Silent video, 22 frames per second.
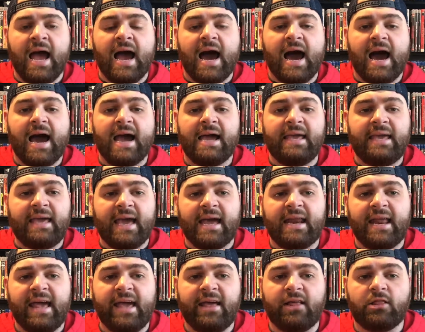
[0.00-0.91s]
I
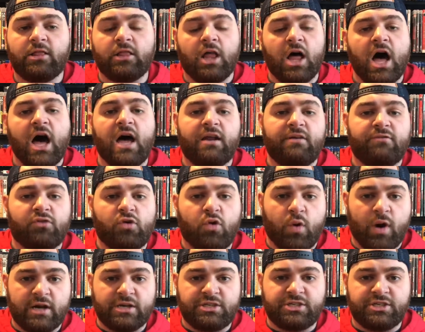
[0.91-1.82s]
get a lot of
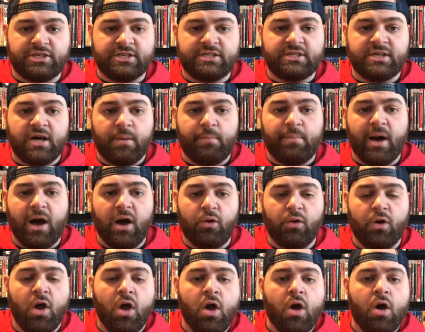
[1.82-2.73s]
questions
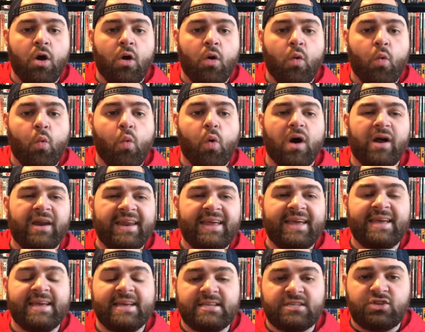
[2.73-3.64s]
about what
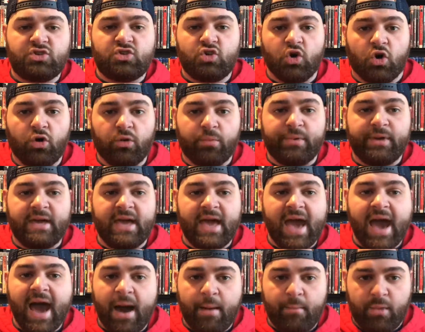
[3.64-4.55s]
is Dolby
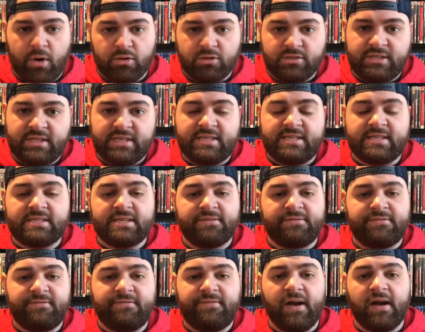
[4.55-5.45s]
Atmos? This is a
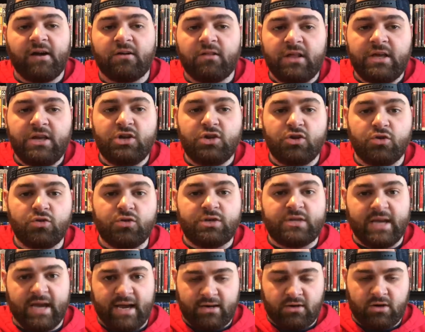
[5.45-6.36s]
fairly new
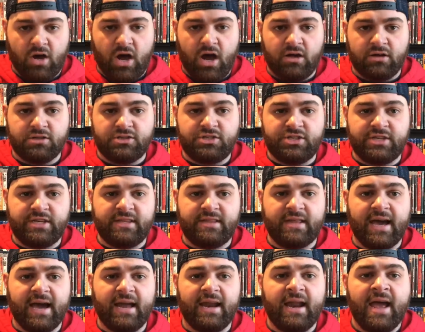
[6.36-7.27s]
technology
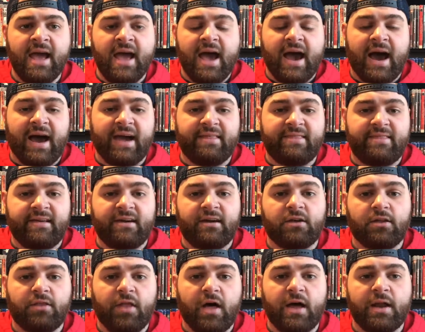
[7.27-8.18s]
that I think
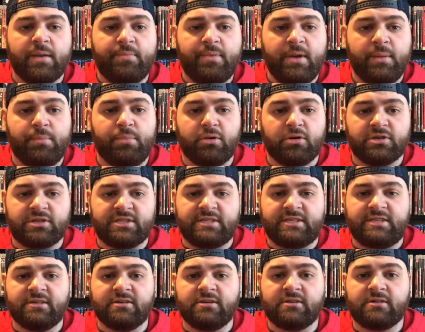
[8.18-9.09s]
a lot of people are
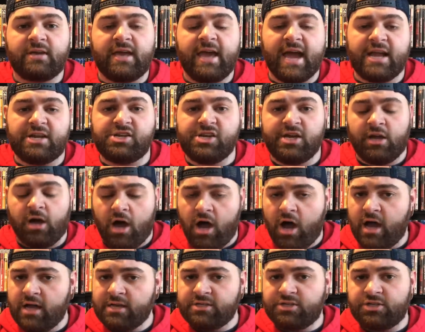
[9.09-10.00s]
still catching
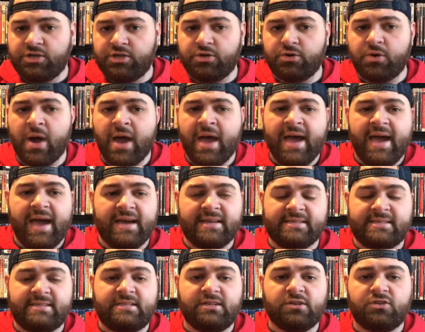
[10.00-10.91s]
on to
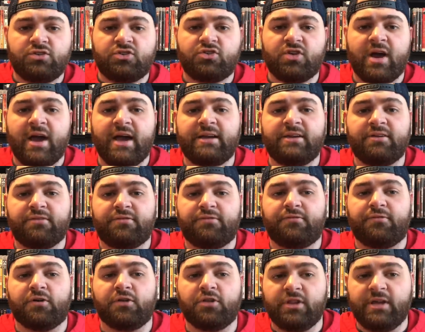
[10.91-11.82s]
and still trying to
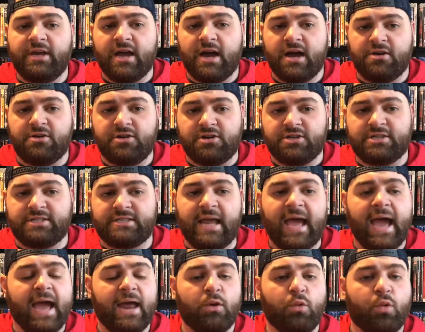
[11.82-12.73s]
fully
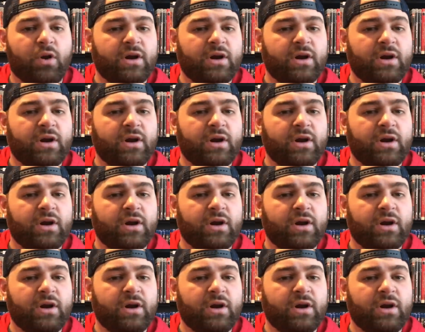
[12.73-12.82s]
understand.